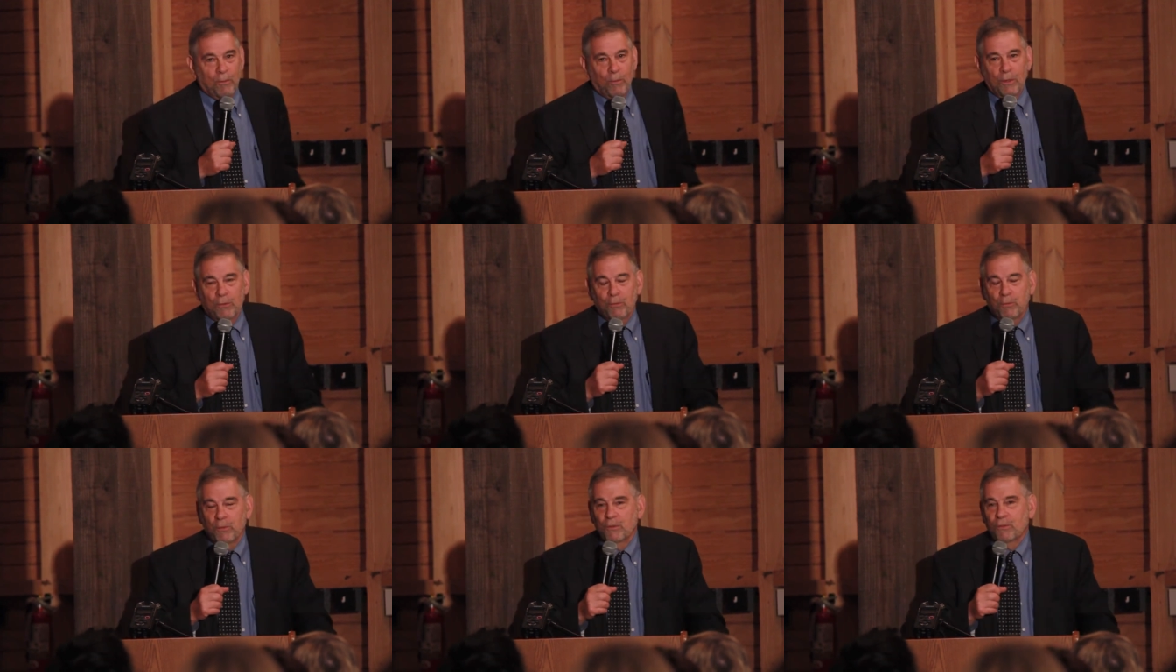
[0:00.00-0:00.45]

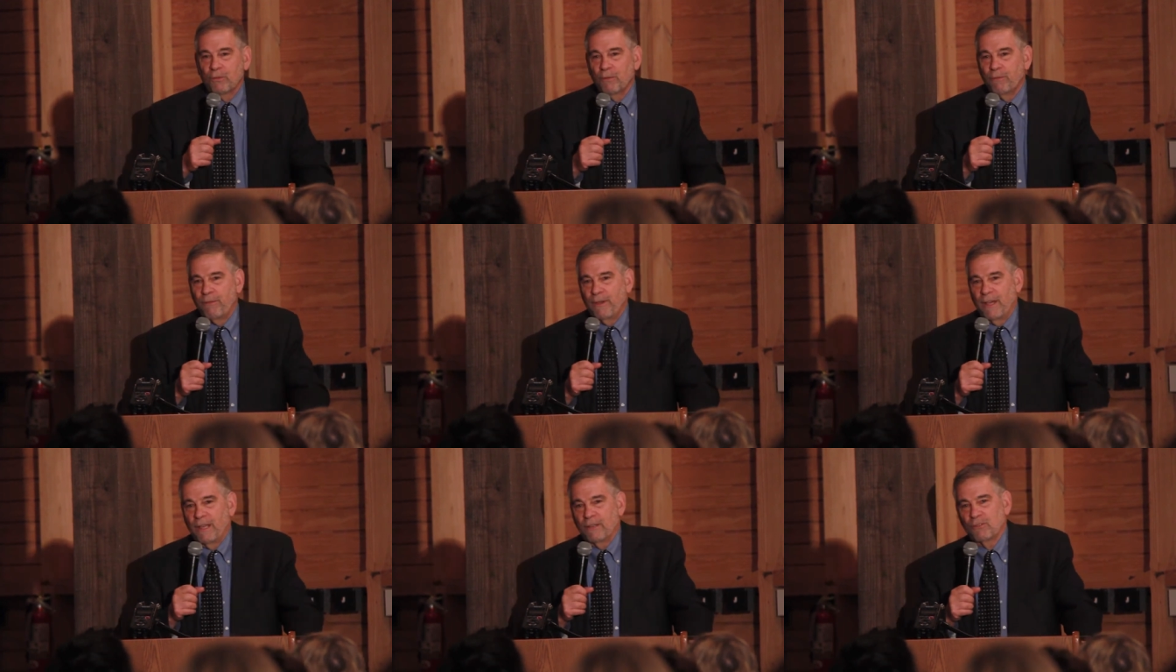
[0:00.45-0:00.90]
which was
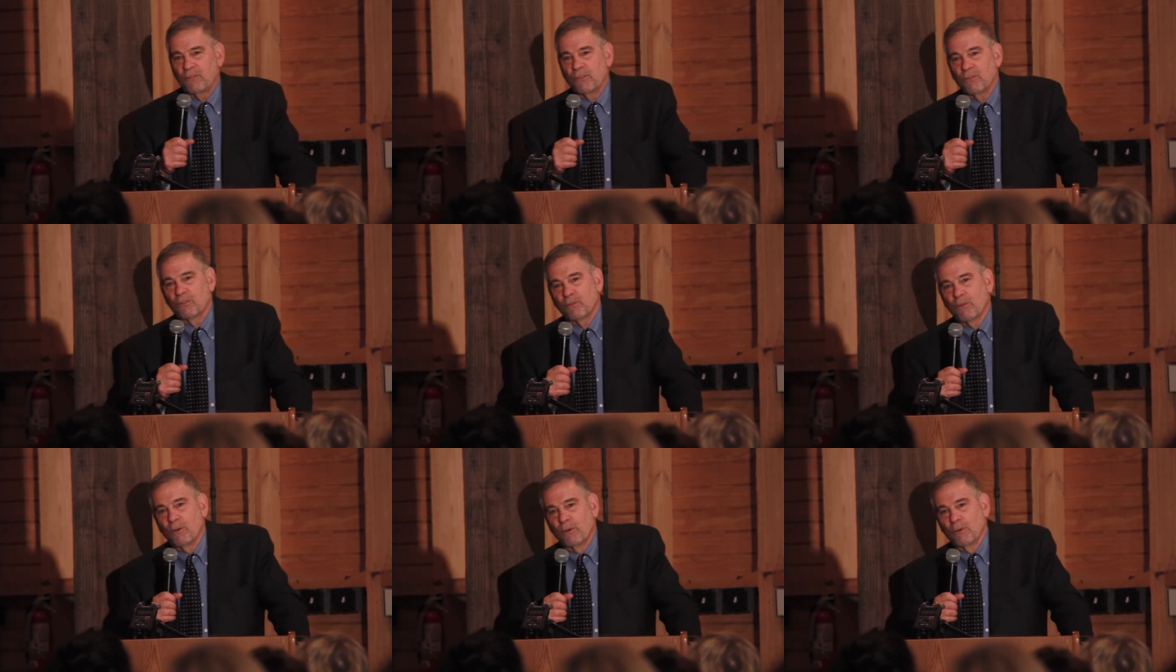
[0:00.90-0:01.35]
the
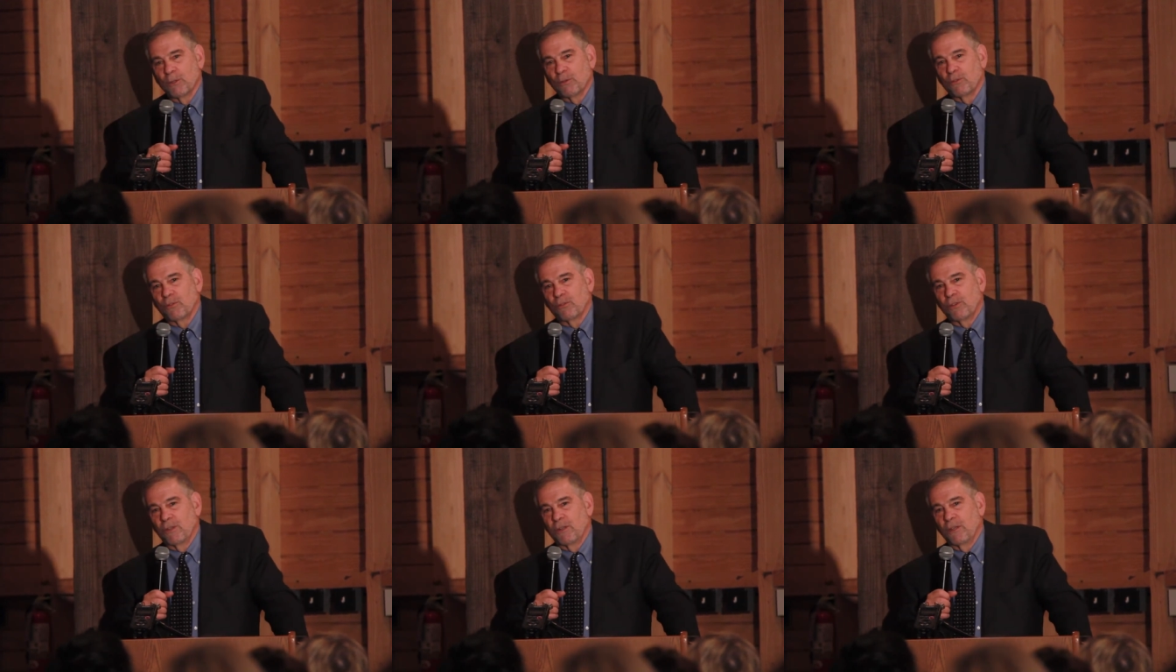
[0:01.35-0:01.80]
fastest
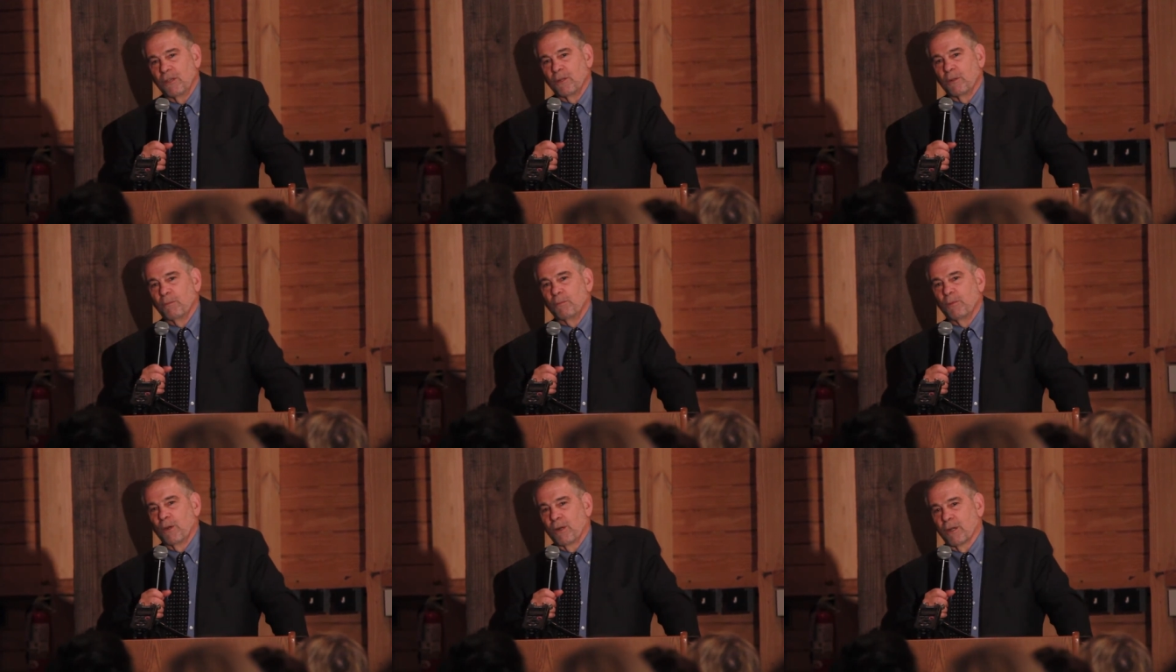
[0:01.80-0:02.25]
growing city
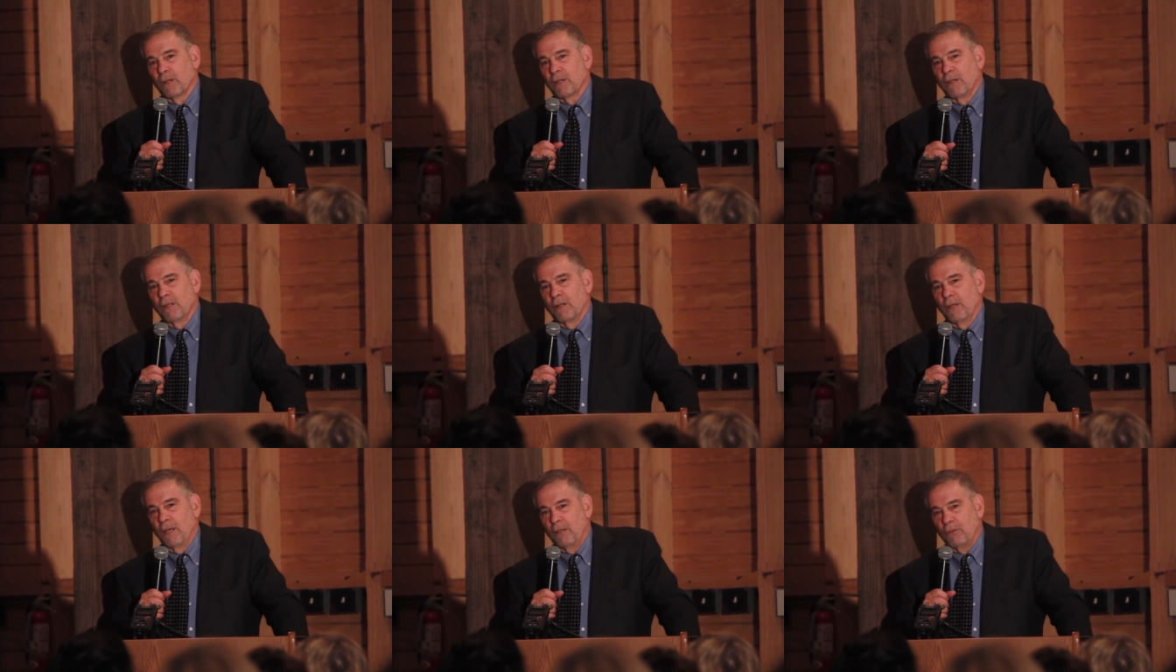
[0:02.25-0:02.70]
in
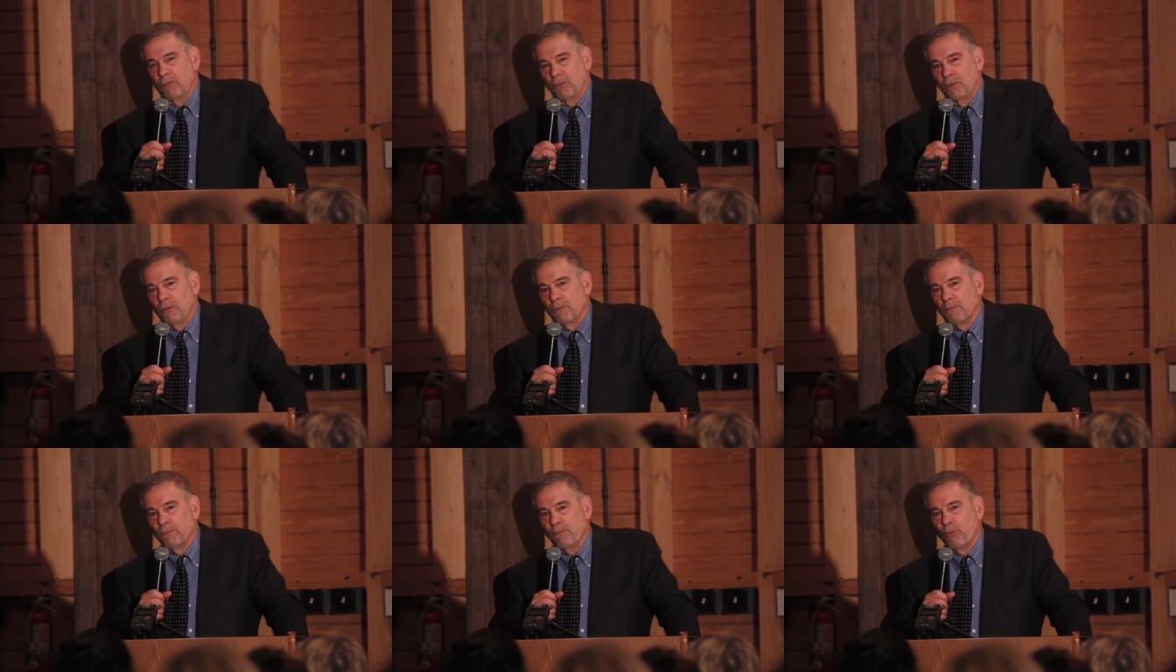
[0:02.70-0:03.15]
America in
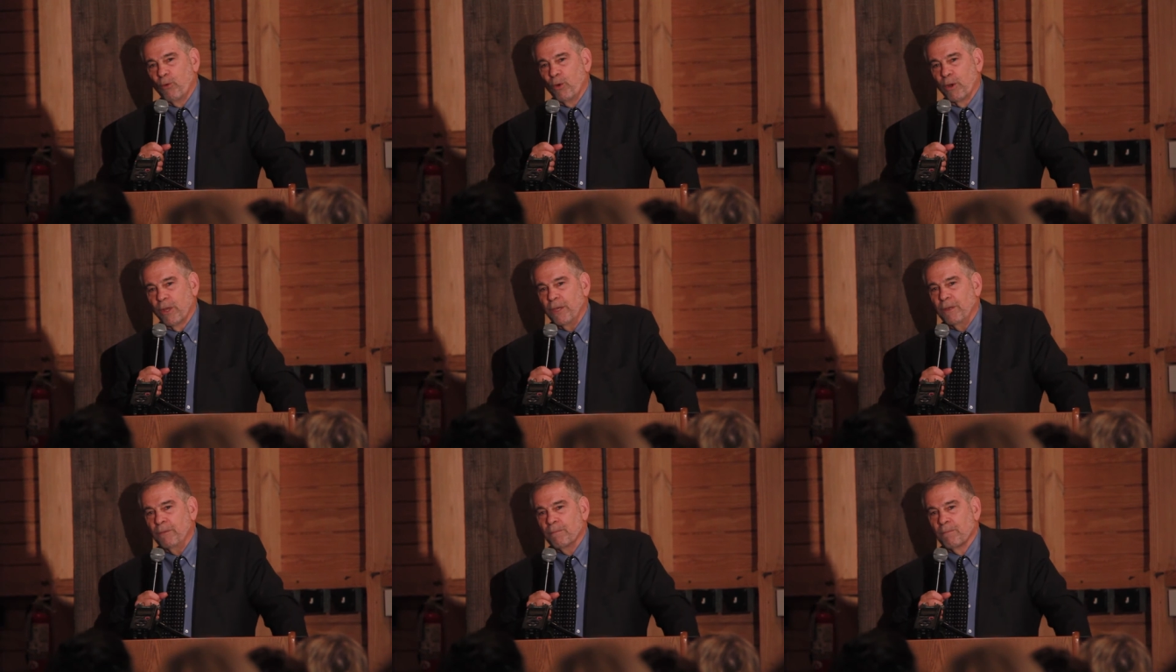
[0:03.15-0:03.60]

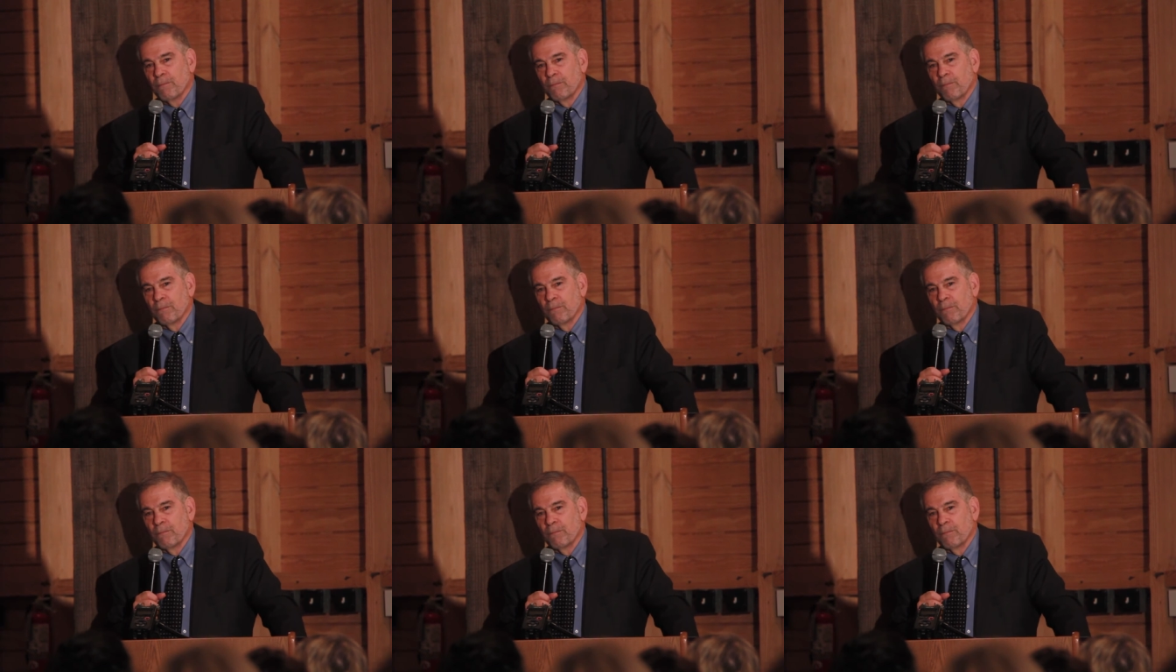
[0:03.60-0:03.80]
1840